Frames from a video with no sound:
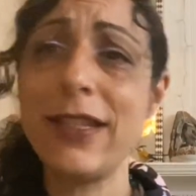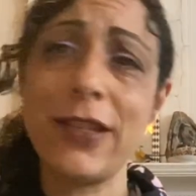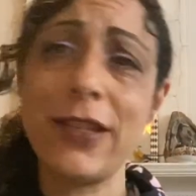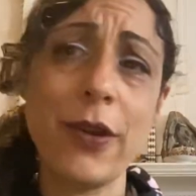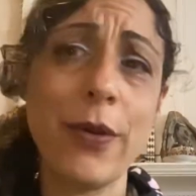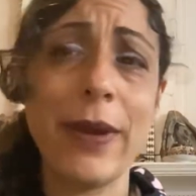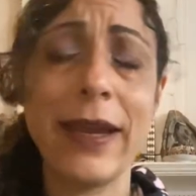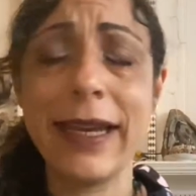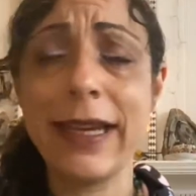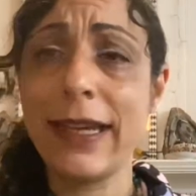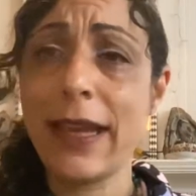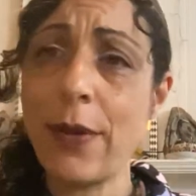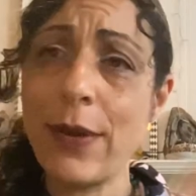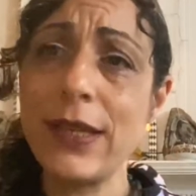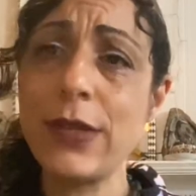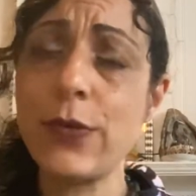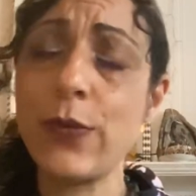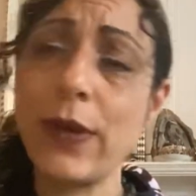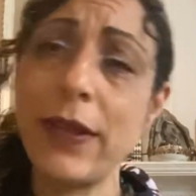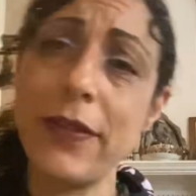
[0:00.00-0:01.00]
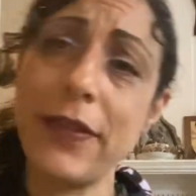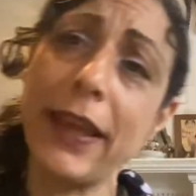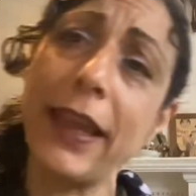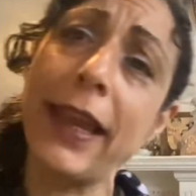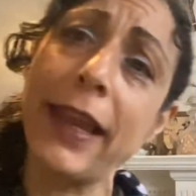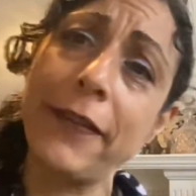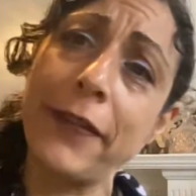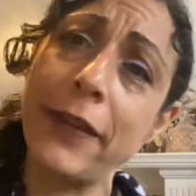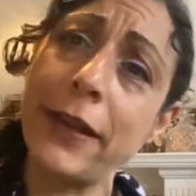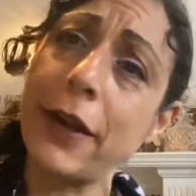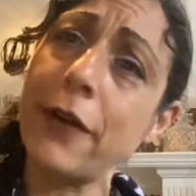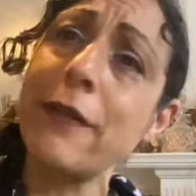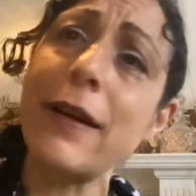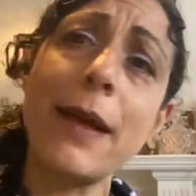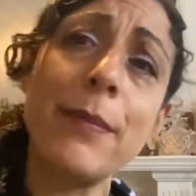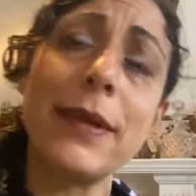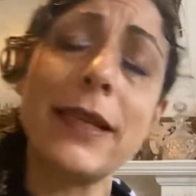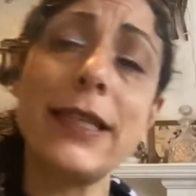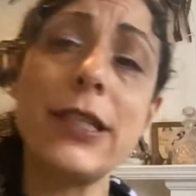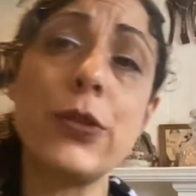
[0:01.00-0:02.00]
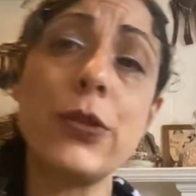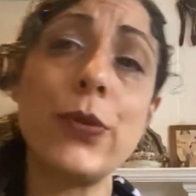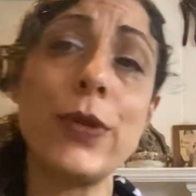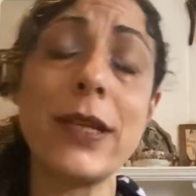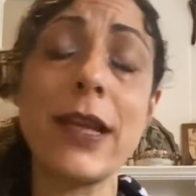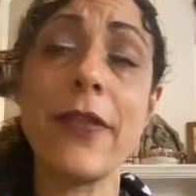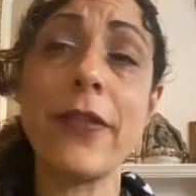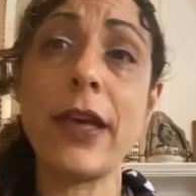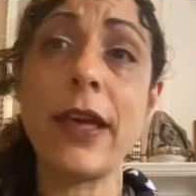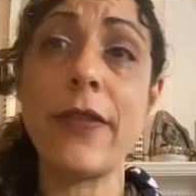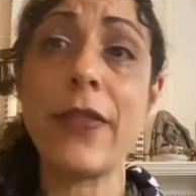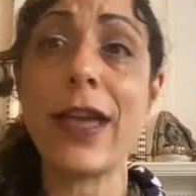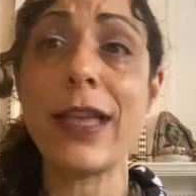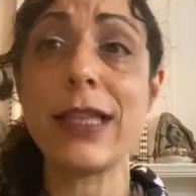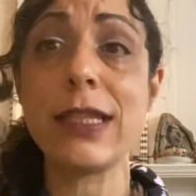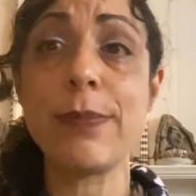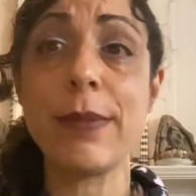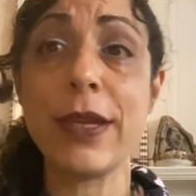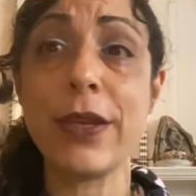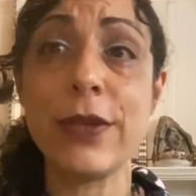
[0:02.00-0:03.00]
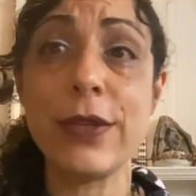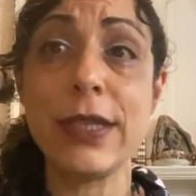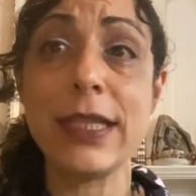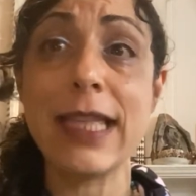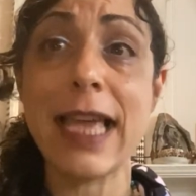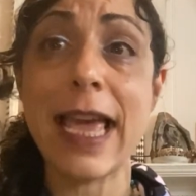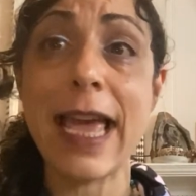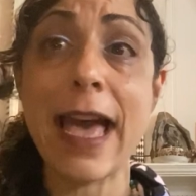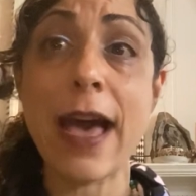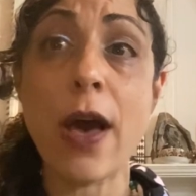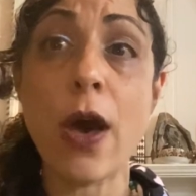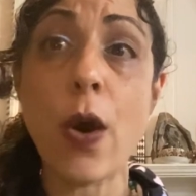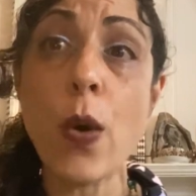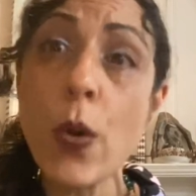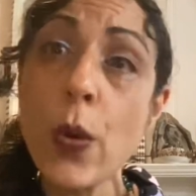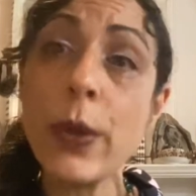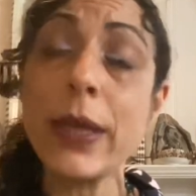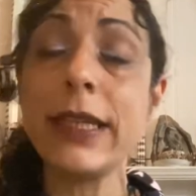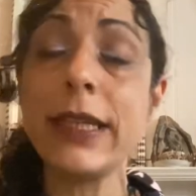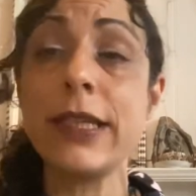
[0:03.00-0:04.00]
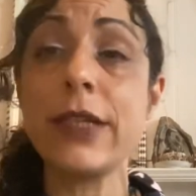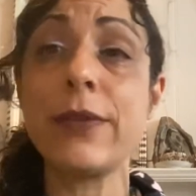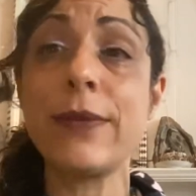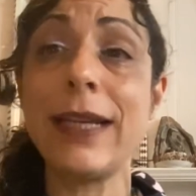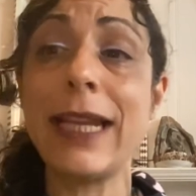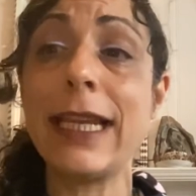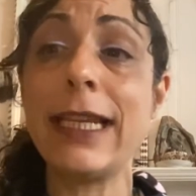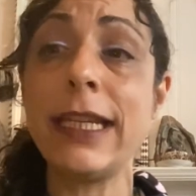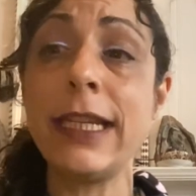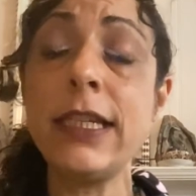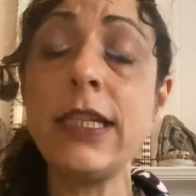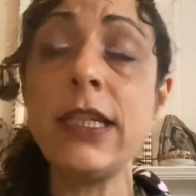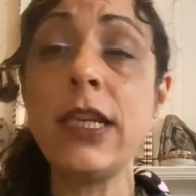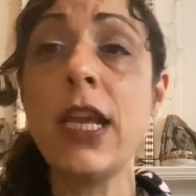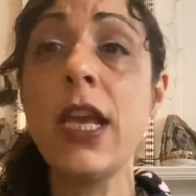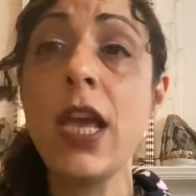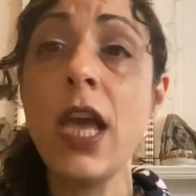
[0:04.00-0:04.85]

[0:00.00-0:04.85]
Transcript: You know, I go into one thing and then I ramble into another. That's because they are all interrelated.